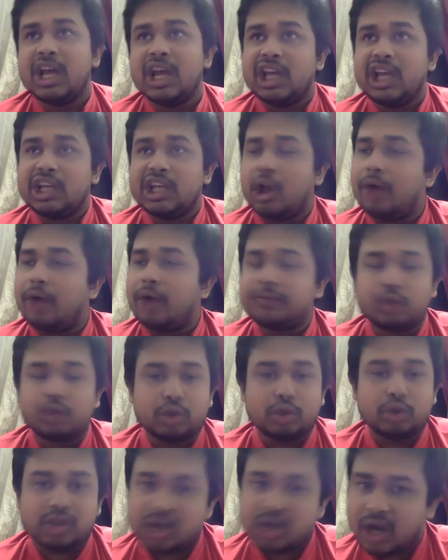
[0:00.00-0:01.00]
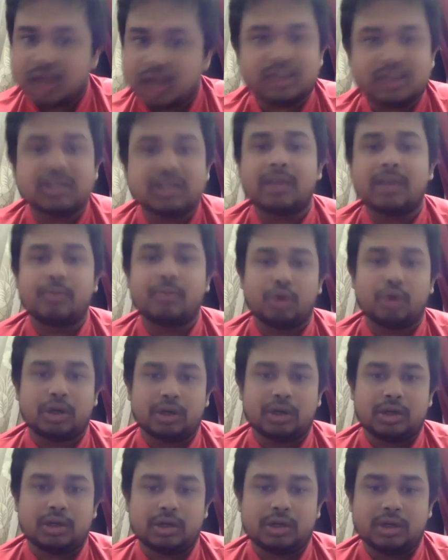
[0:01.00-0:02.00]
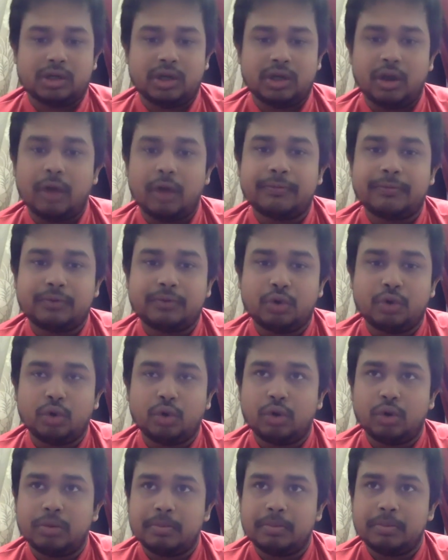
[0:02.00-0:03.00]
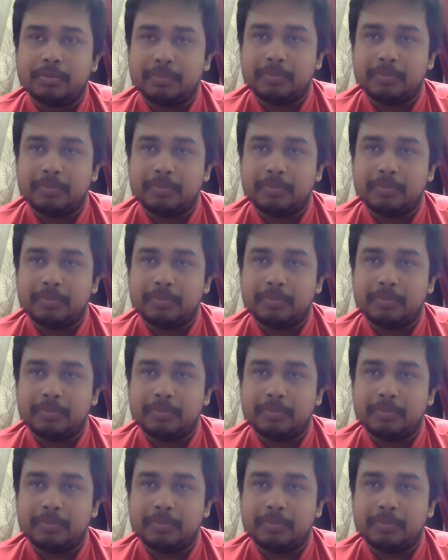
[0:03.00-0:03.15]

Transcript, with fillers: you have to trust someone. You have to